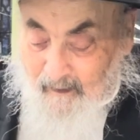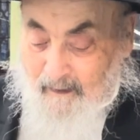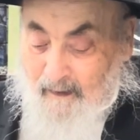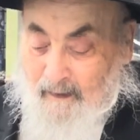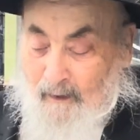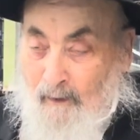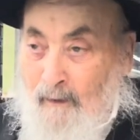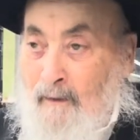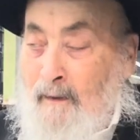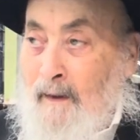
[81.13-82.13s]
It's a
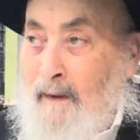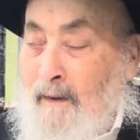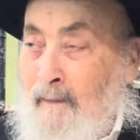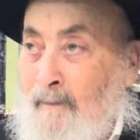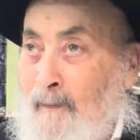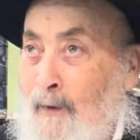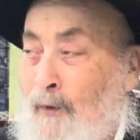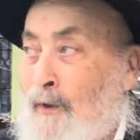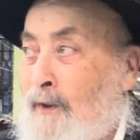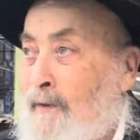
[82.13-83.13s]
whole
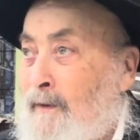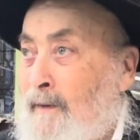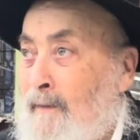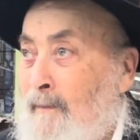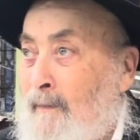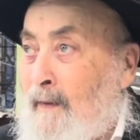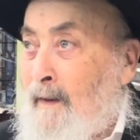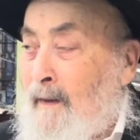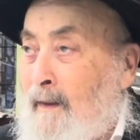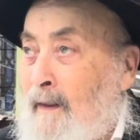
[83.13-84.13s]
order,
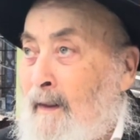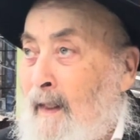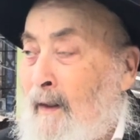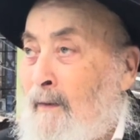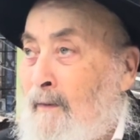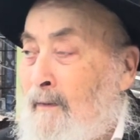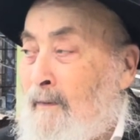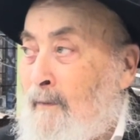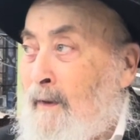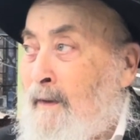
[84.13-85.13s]
how
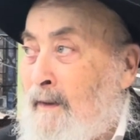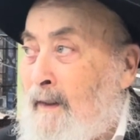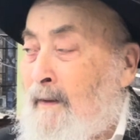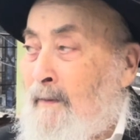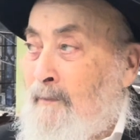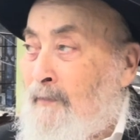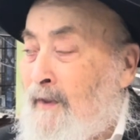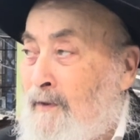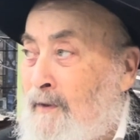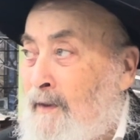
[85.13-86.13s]
one thing
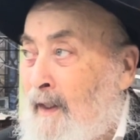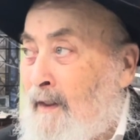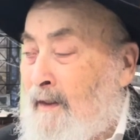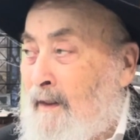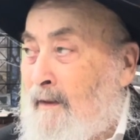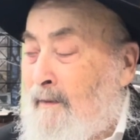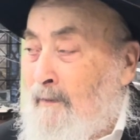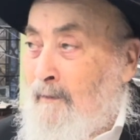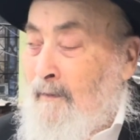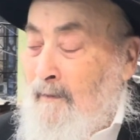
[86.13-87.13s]
brings to another thing,
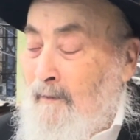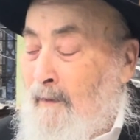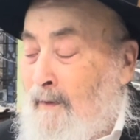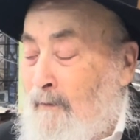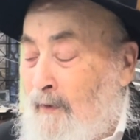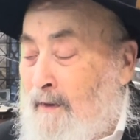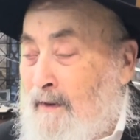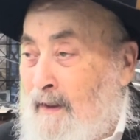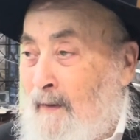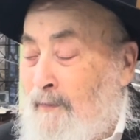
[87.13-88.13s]
one
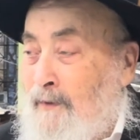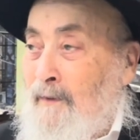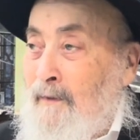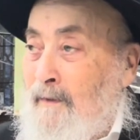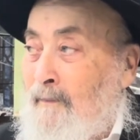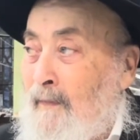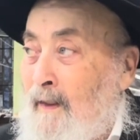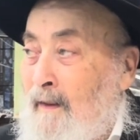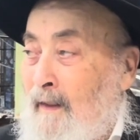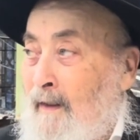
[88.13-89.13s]
step to
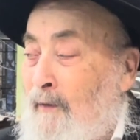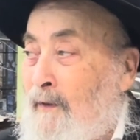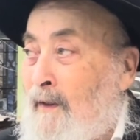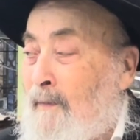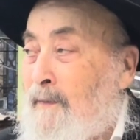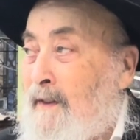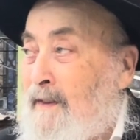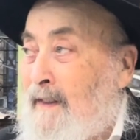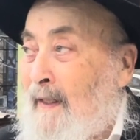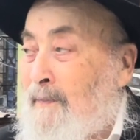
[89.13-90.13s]
going up the
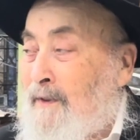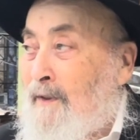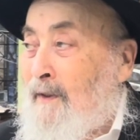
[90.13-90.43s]
steps,